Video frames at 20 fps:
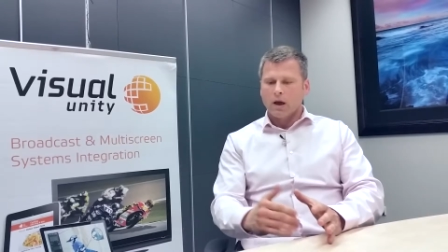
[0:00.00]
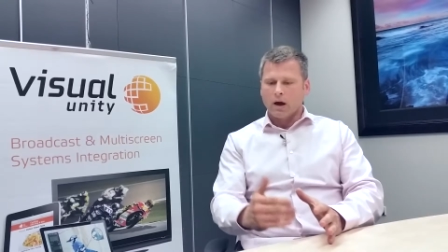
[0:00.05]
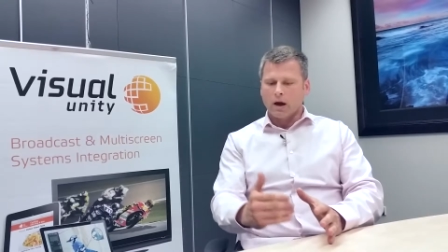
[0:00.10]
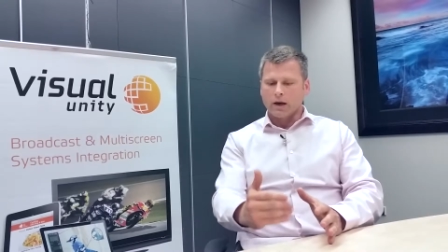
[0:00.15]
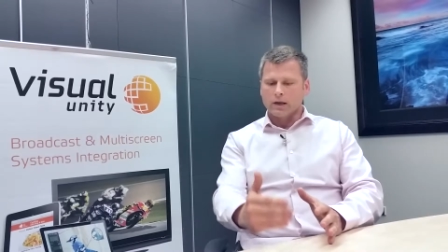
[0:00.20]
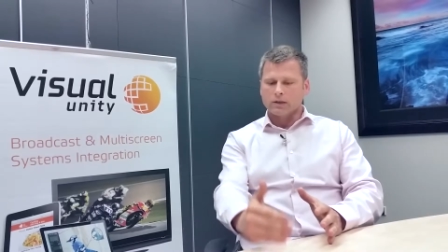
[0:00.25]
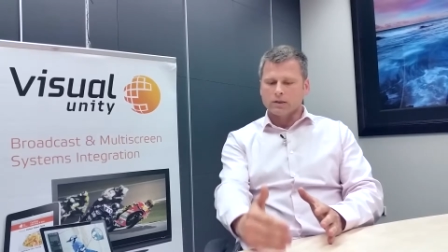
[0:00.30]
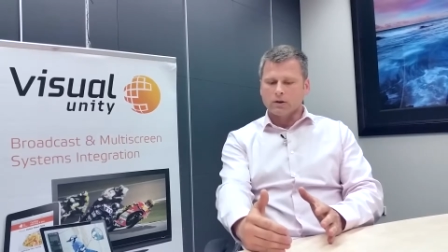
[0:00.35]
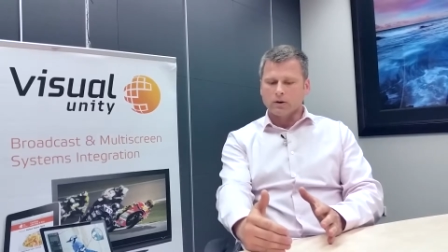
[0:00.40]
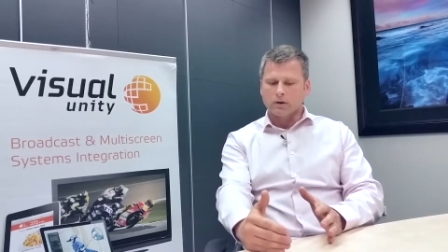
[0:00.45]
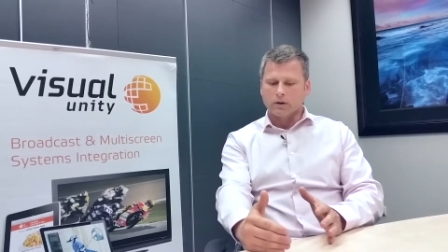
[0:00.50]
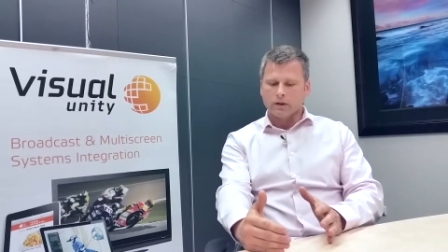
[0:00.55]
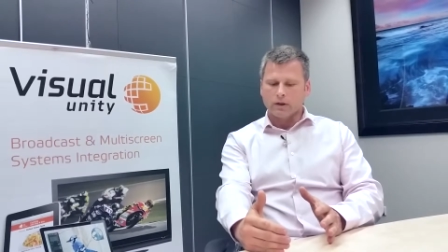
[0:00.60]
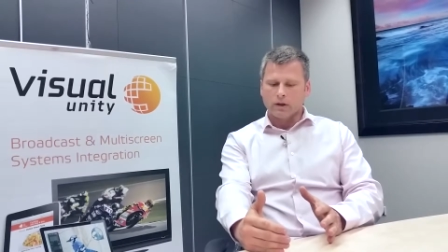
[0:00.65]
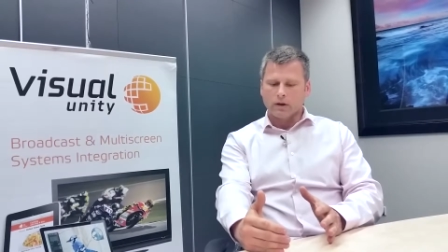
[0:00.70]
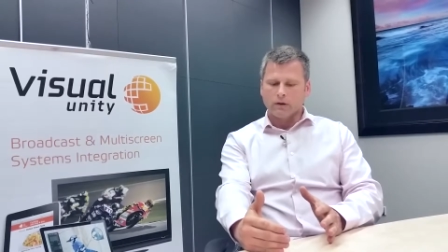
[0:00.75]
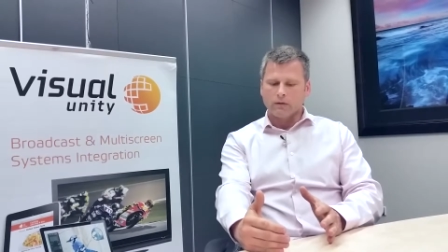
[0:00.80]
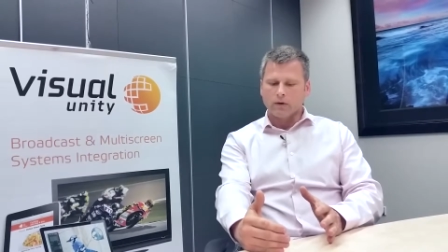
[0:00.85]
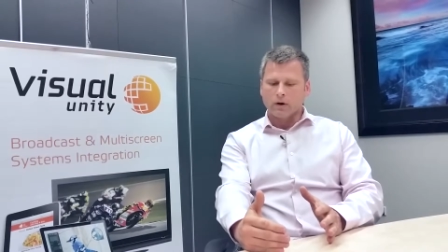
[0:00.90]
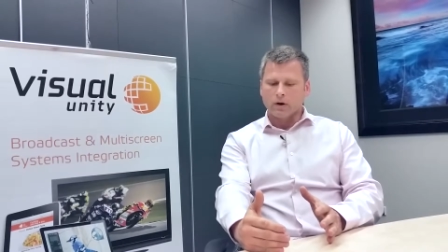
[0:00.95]
I
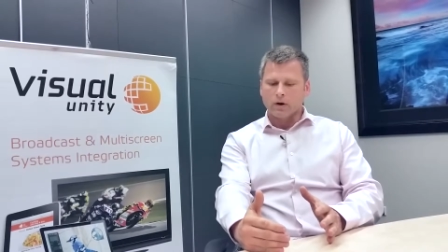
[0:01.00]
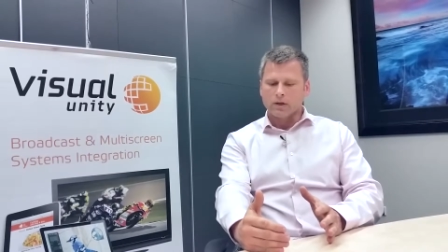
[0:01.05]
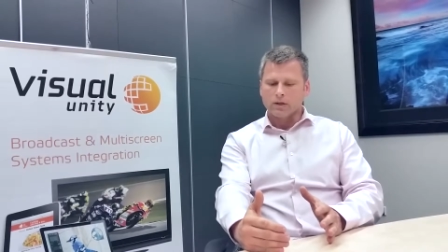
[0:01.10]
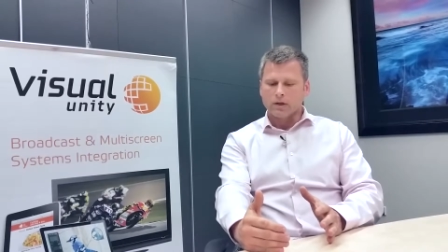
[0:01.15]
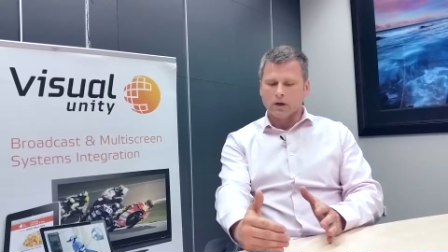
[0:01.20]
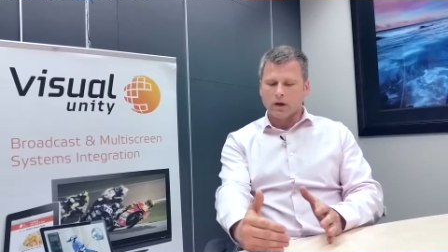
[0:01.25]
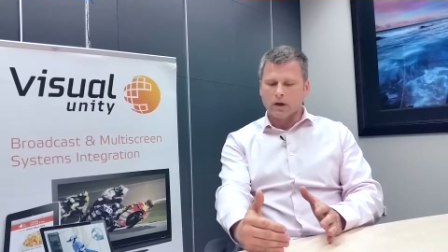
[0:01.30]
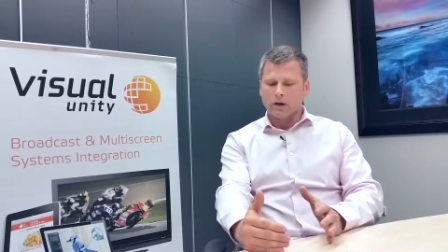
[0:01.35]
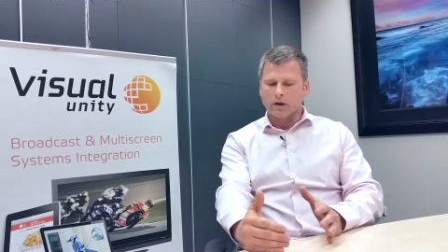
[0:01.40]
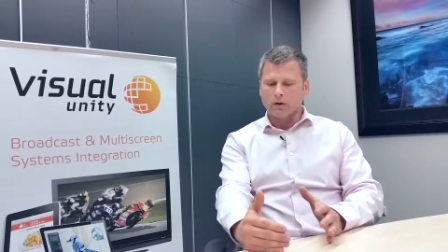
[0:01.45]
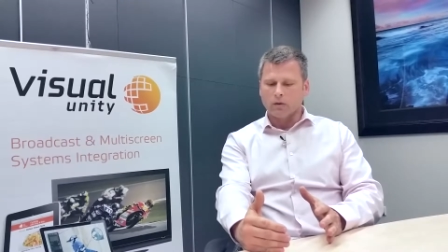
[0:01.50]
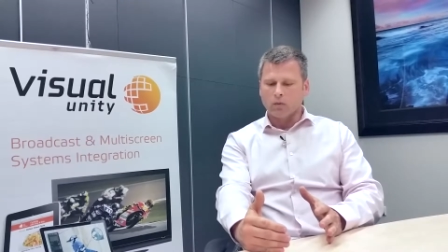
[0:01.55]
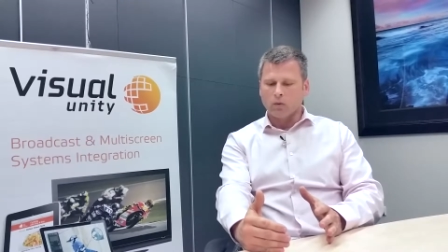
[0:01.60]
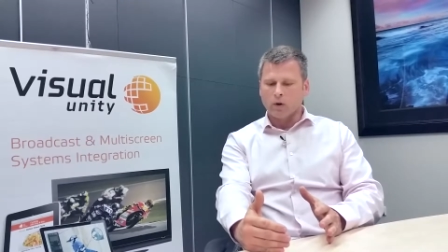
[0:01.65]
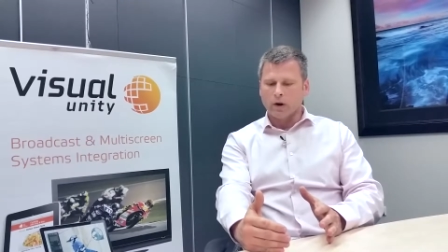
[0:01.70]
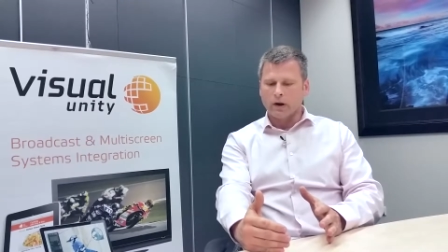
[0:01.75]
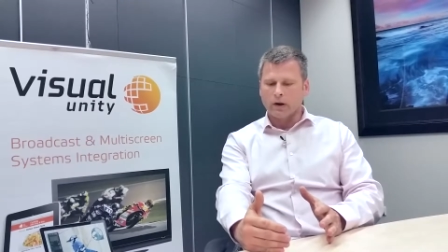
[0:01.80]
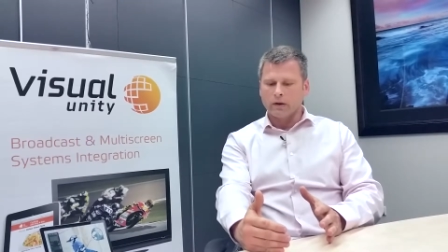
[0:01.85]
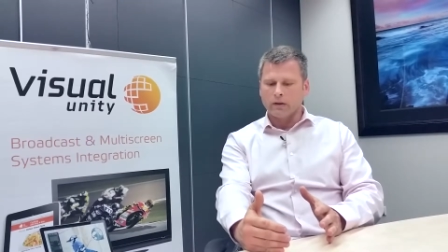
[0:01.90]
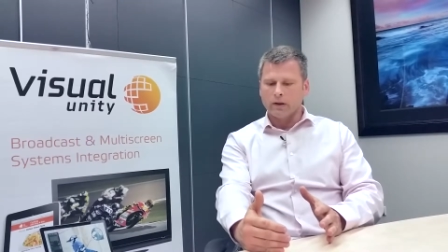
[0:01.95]
started in VeriSign
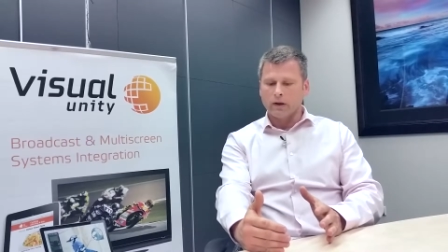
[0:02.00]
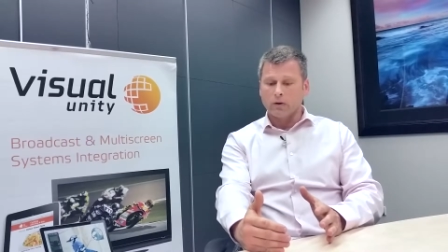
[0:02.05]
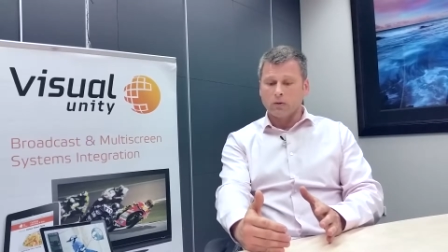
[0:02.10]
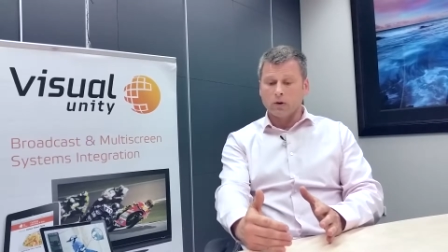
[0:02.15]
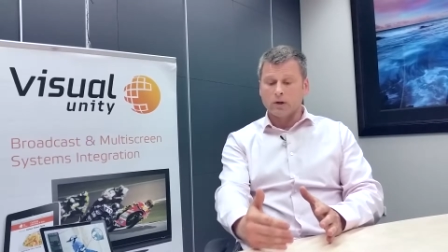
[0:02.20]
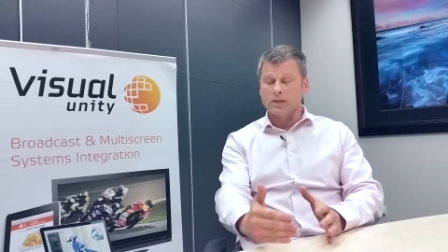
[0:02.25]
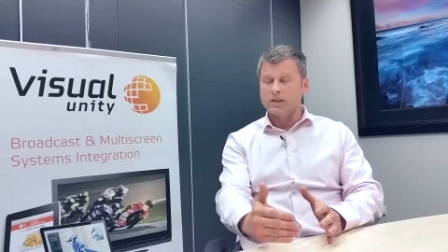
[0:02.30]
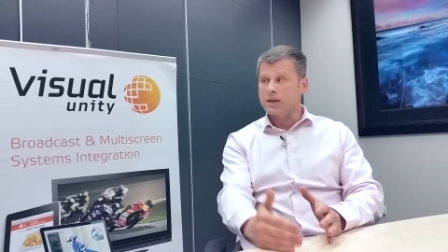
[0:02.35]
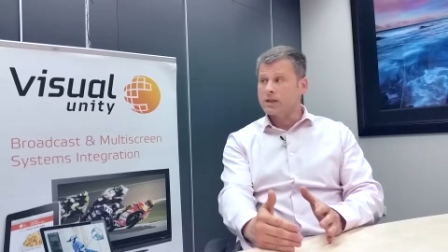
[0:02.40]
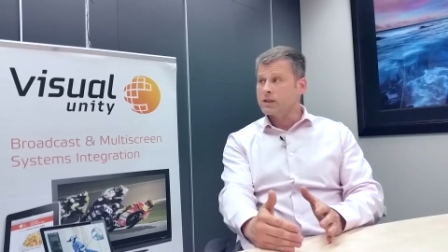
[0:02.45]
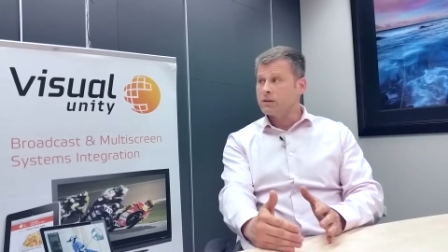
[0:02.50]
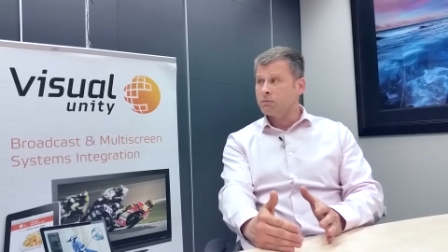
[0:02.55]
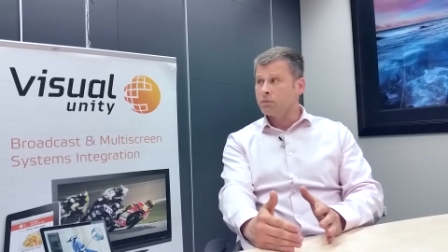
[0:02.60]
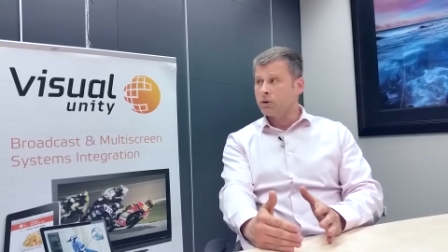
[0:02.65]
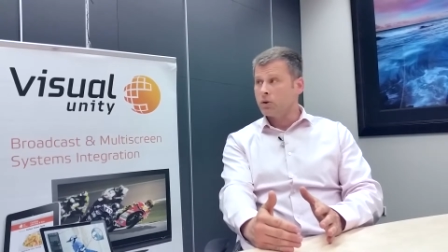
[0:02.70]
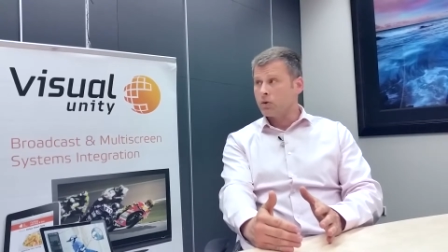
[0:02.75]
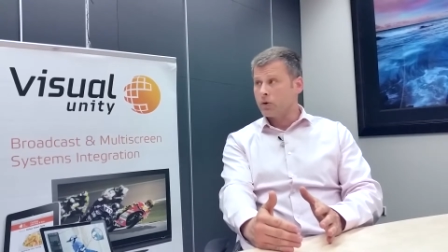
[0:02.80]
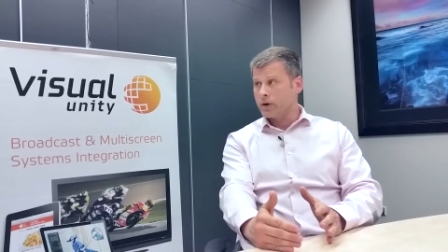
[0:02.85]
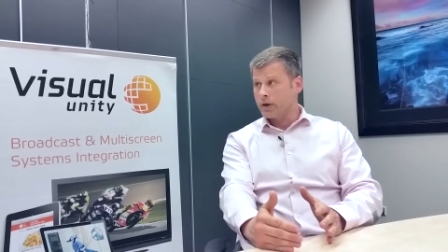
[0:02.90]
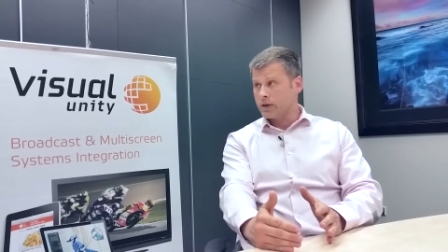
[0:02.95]
when there were 6
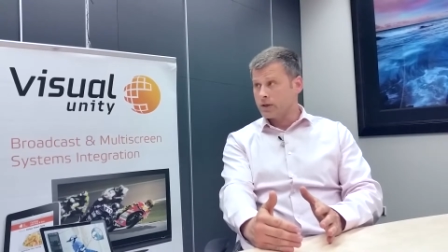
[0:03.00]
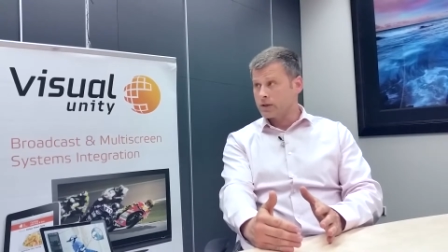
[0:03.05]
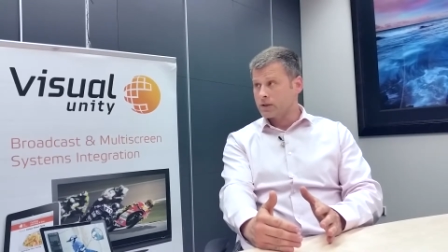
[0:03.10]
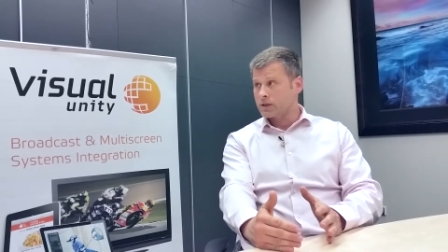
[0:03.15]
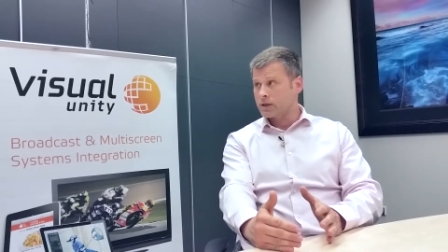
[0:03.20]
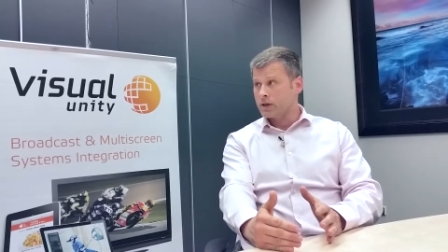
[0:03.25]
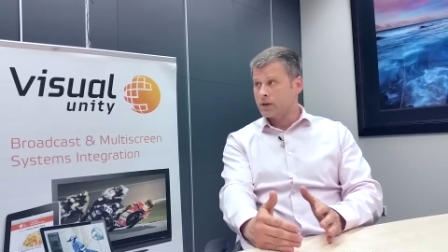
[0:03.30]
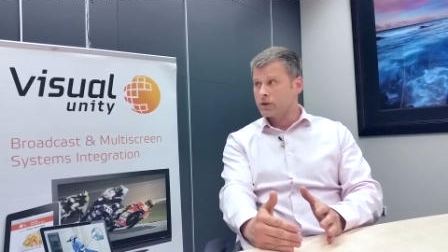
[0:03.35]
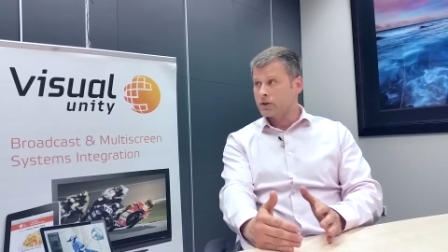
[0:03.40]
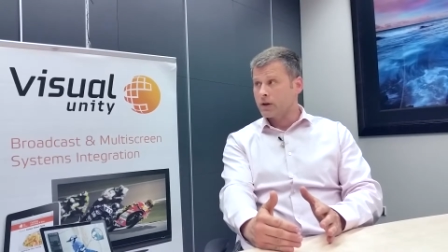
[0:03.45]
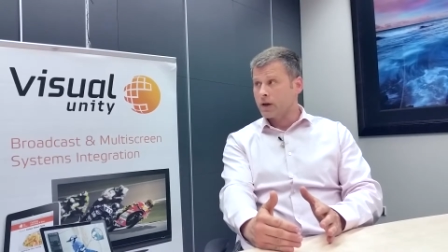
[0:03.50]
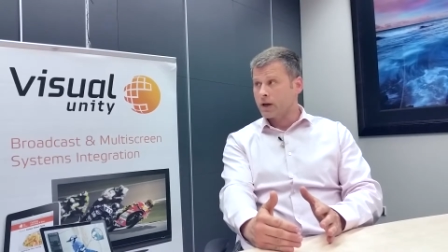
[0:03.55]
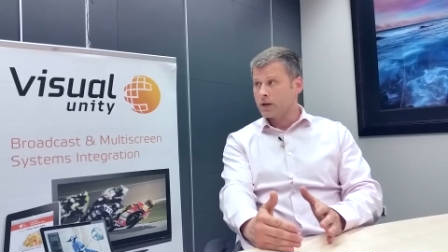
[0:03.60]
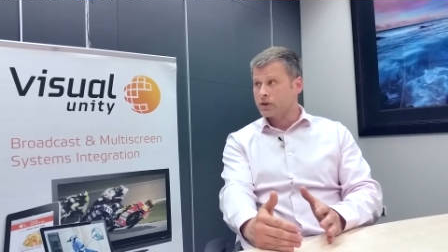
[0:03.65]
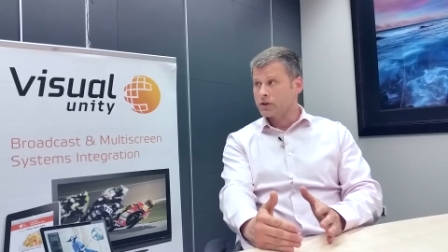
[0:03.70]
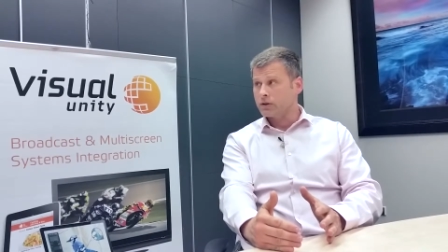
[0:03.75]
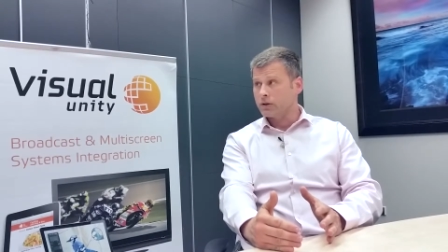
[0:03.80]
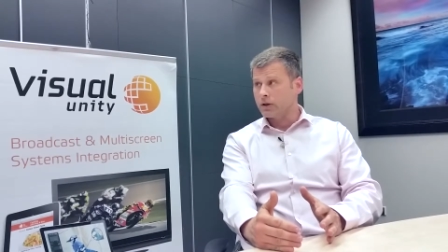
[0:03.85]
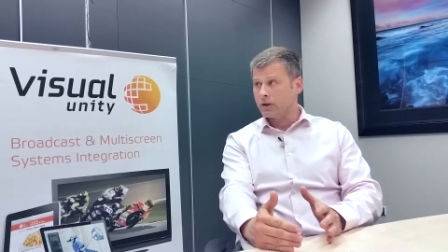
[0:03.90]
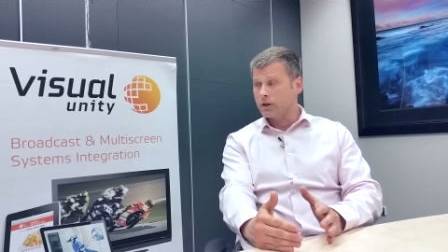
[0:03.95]
employees
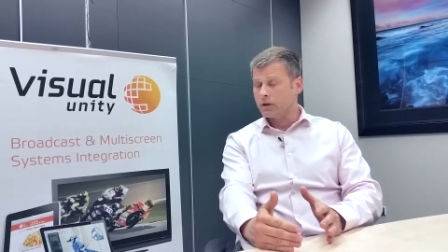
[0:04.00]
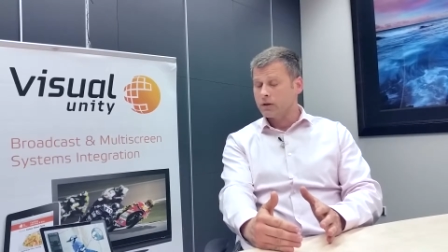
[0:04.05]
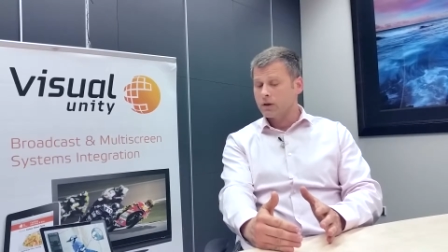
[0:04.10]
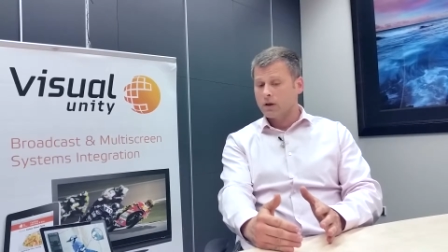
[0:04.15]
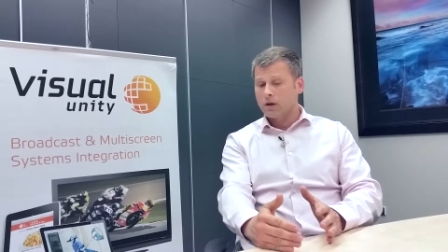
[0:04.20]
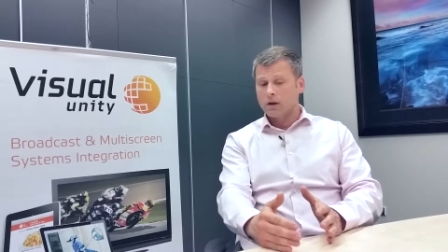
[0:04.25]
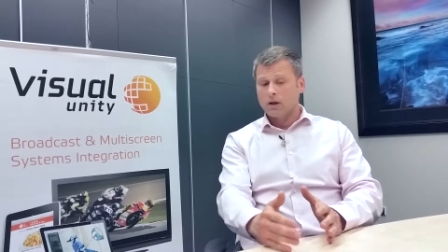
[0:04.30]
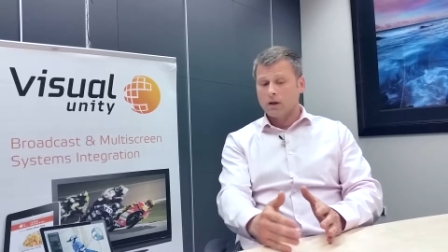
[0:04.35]
internationally.